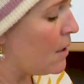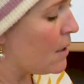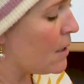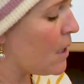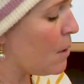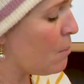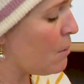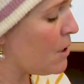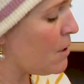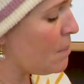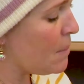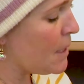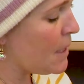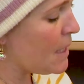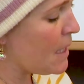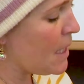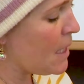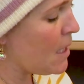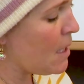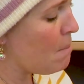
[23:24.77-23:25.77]
Someone's been
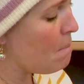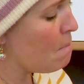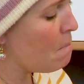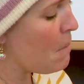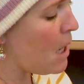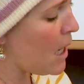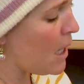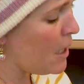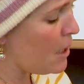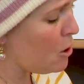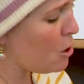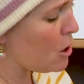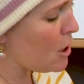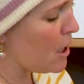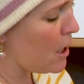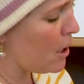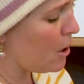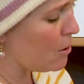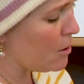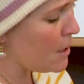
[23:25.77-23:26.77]
sitting in my
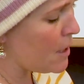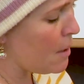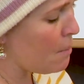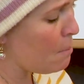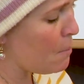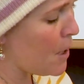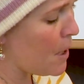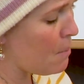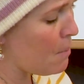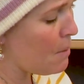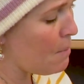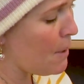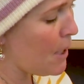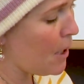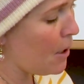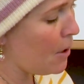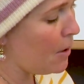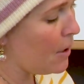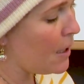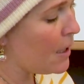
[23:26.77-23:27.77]
chair, said Baby
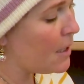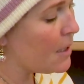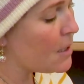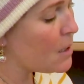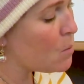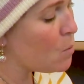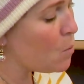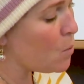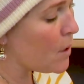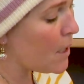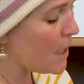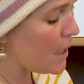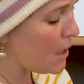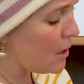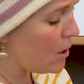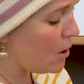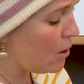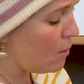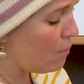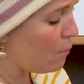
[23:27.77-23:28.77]
Bear in his wee
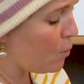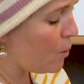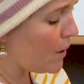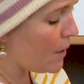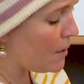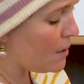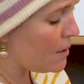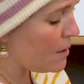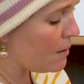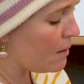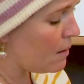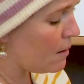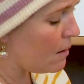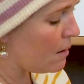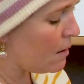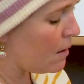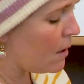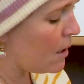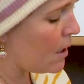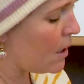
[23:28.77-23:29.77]
little voice.
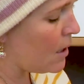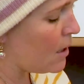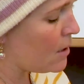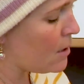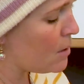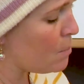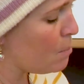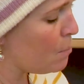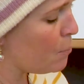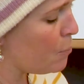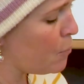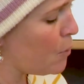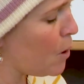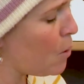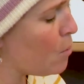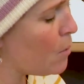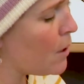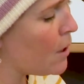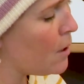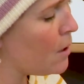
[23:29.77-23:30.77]
And it's
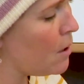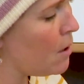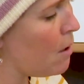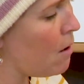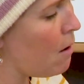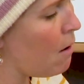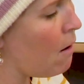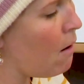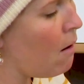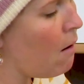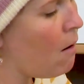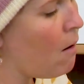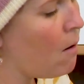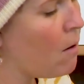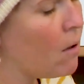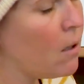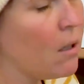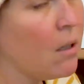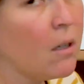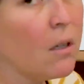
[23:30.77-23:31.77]
broken
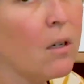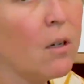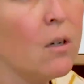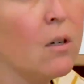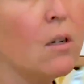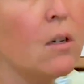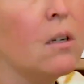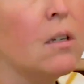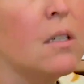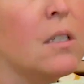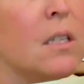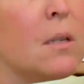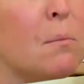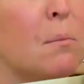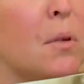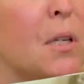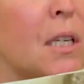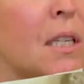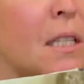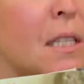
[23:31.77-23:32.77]
all to
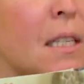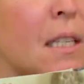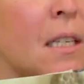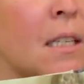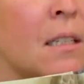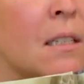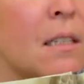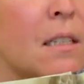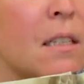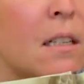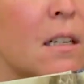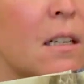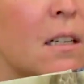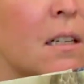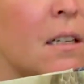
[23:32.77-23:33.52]
pieces.